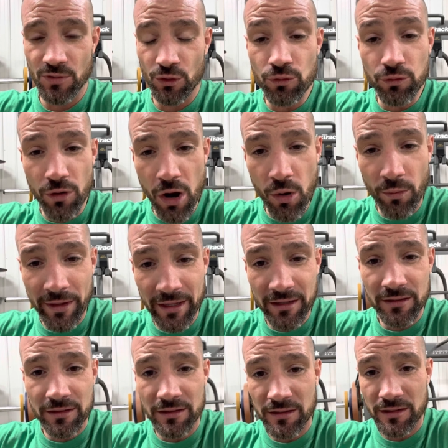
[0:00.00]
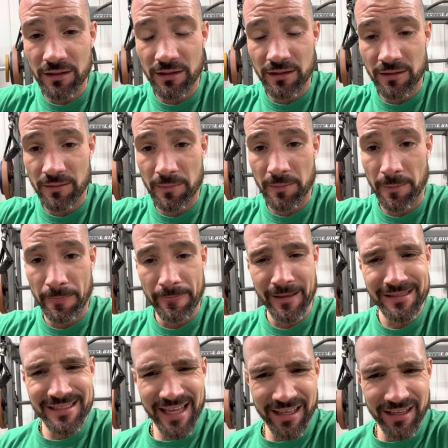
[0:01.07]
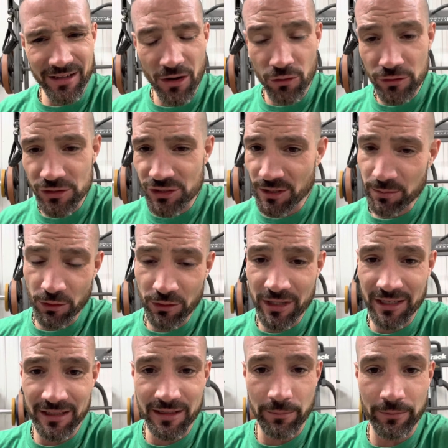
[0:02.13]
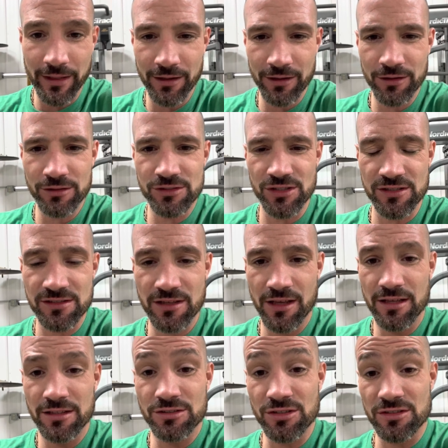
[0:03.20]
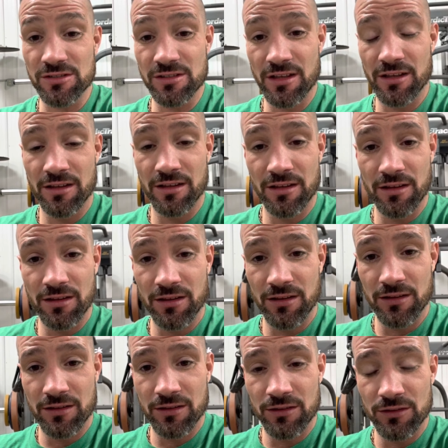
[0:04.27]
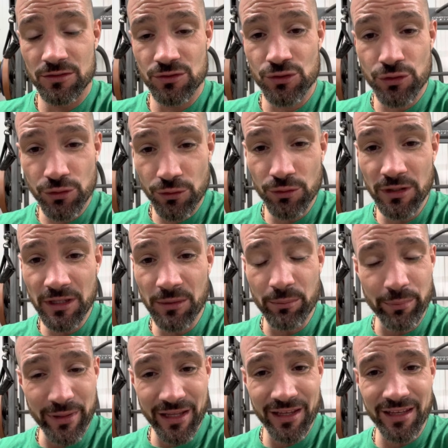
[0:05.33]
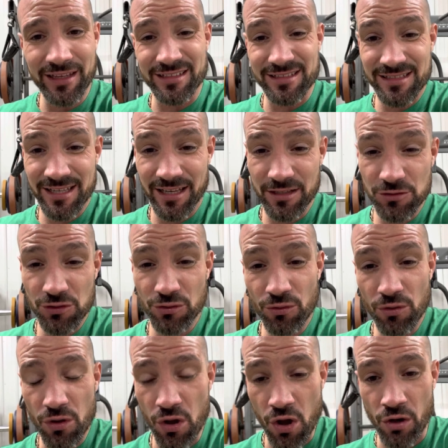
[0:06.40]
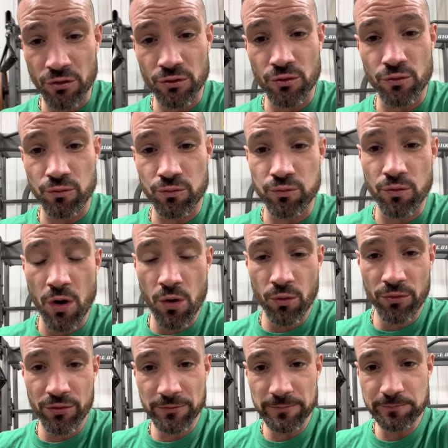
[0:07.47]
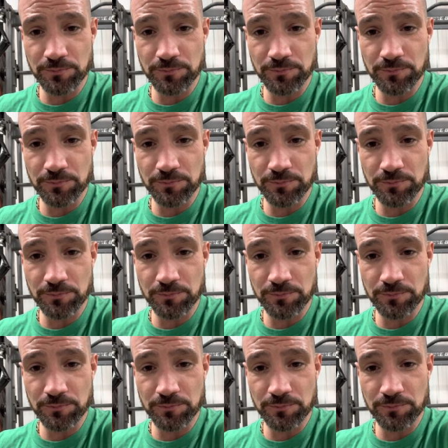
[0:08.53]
growing, taking ownership, looking in the mirror, just just truly being intentional on growth